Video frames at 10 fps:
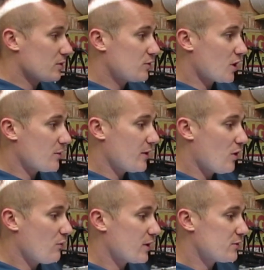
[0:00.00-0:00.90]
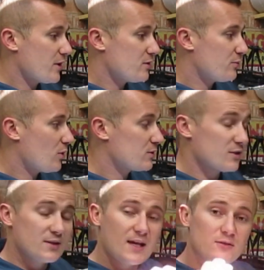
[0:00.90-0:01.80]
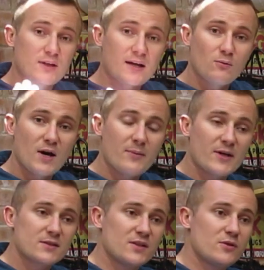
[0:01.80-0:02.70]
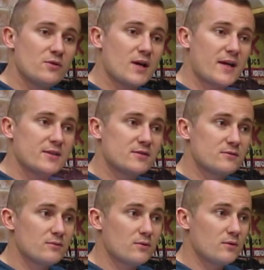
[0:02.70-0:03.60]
going to document the whole restoration process. So that's kind of why I'm asking you guys